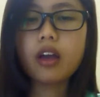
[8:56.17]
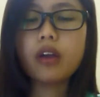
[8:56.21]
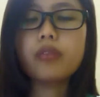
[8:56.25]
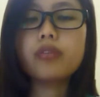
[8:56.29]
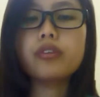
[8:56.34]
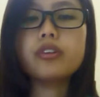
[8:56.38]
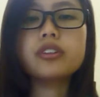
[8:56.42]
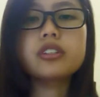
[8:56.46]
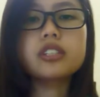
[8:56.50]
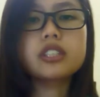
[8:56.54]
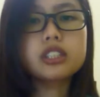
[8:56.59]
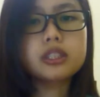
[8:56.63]

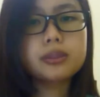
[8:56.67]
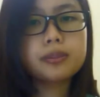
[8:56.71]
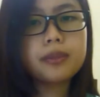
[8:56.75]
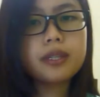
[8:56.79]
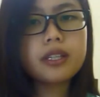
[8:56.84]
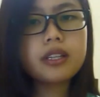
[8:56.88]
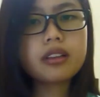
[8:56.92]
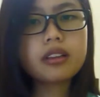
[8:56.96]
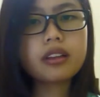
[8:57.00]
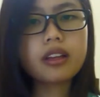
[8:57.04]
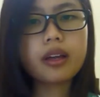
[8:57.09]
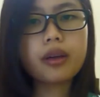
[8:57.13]
with the
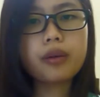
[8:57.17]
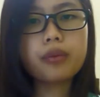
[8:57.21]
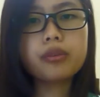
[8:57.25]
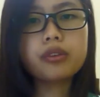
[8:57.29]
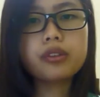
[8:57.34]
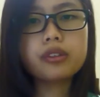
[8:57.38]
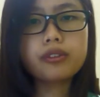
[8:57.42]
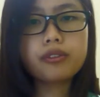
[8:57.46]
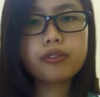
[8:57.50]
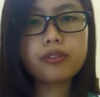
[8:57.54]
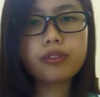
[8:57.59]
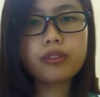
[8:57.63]
split
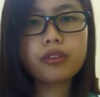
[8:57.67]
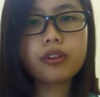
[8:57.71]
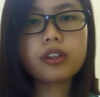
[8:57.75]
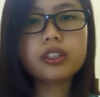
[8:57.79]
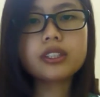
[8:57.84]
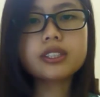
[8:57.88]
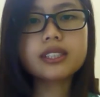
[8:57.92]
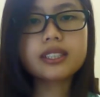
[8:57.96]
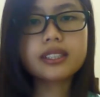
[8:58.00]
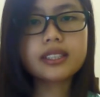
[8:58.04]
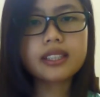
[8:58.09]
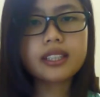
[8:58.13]
level floor
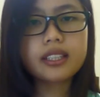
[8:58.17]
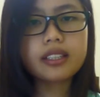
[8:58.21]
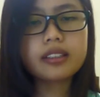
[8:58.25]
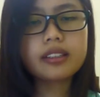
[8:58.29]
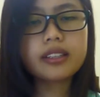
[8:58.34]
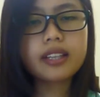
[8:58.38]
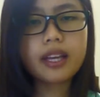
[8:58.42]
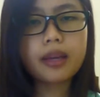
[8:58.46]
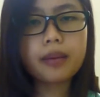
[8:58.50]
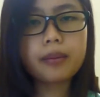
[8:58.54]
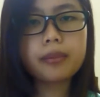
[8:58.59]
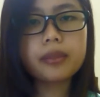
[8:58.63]
sitting
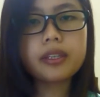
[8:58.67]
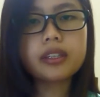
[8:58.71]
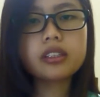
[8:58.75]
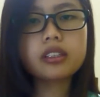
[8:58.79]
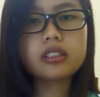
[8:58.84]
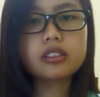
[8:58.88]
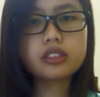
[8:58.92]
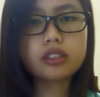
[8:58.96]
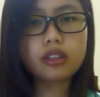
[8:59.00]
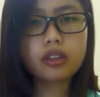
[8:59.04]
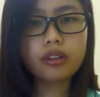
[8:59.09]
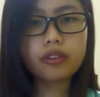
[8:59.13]
10
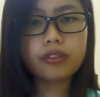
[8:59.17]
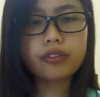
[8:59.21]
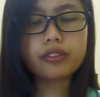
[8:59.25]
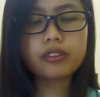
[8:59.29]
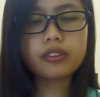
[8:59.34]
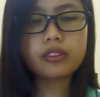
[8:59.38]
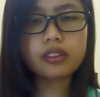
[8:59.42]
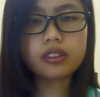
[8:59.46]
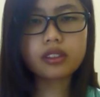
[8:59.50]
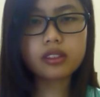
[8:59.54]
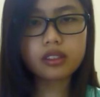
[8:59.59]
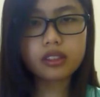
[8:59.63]
meters off
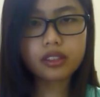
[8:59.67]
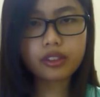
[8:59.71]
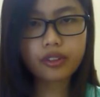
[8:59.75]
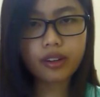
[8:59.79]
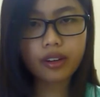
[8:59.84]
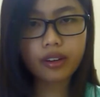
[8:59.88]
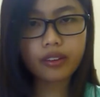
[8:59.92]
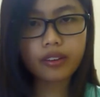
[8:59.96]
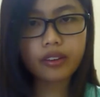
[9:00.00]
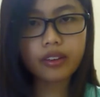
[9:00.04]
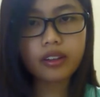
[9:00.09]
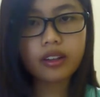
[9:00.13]
the
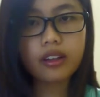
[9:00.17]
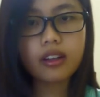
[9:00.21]
ground.